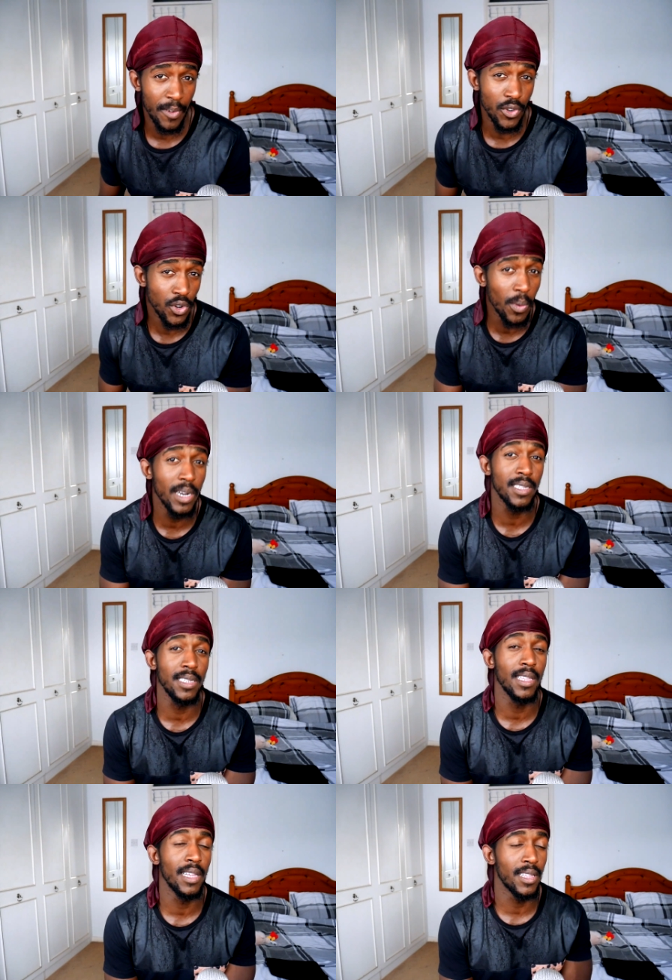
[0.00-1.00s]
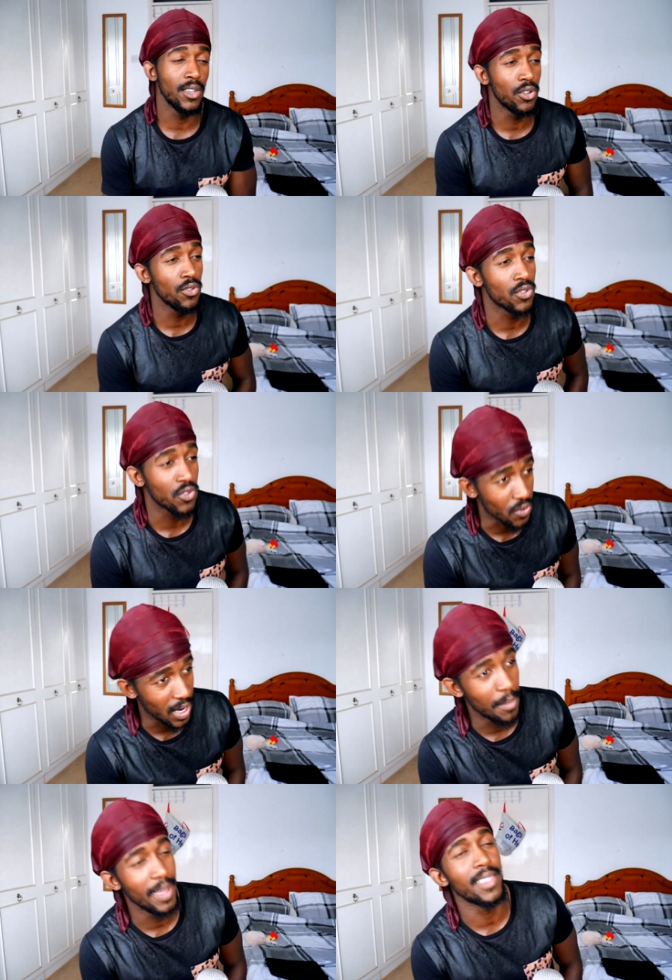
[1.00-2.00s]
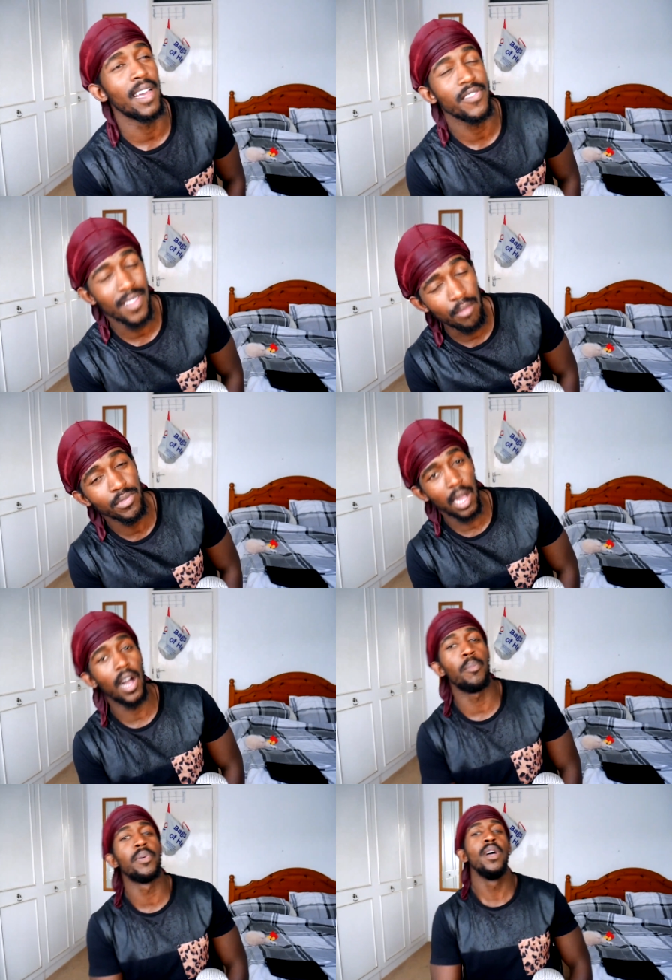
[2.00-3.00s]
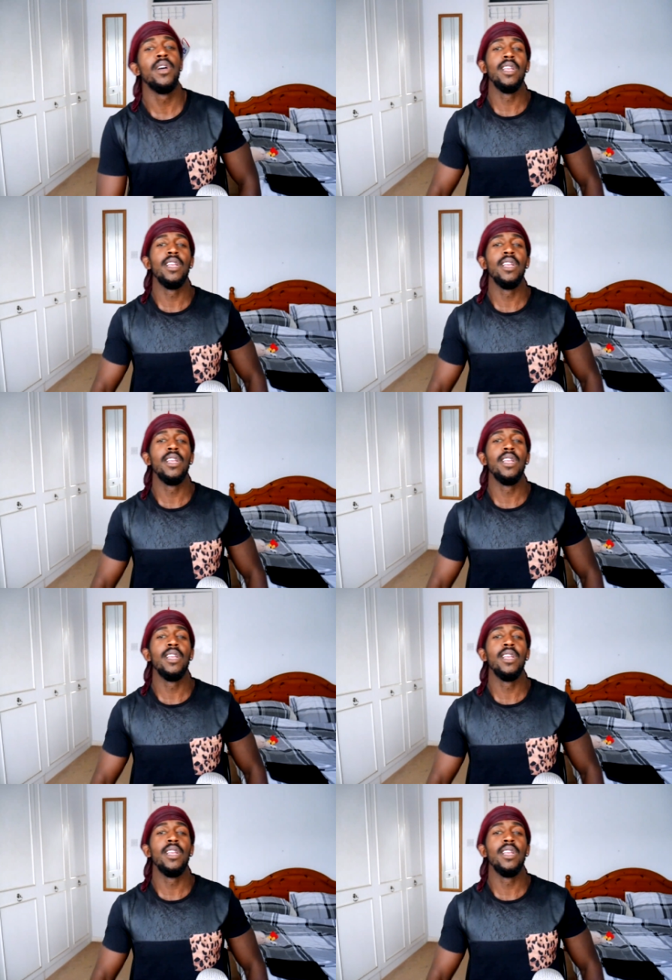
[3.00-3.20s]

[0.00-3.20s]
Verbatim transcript: If you do want to see that, then do subscribe, hit that thumbs up,